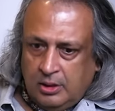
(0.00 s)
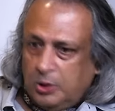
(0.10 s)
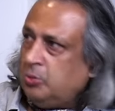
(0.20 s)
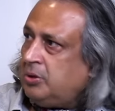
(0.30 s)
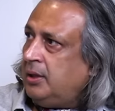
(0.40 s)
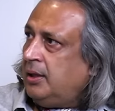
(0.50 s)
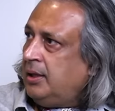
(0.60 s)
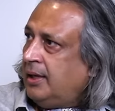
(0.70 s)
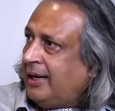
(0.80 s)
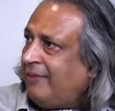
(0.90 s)
youth
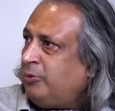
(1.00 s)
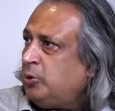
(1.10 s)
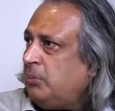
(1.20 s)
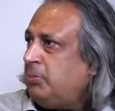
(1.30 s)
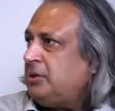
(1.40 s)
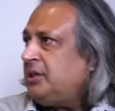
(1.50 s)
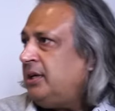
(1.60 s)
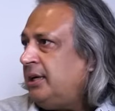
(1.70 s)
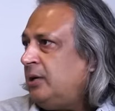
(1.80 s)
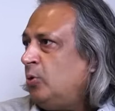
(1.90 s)
have to
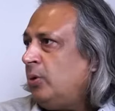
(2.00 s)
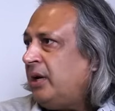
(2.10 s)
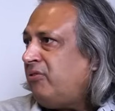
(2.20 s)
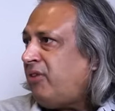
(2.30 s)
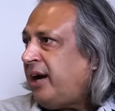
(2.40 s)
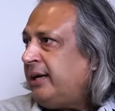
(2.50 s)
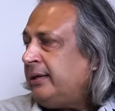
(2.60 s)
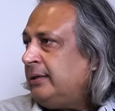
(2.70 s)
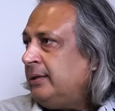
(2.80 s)
compulsorily go and fight,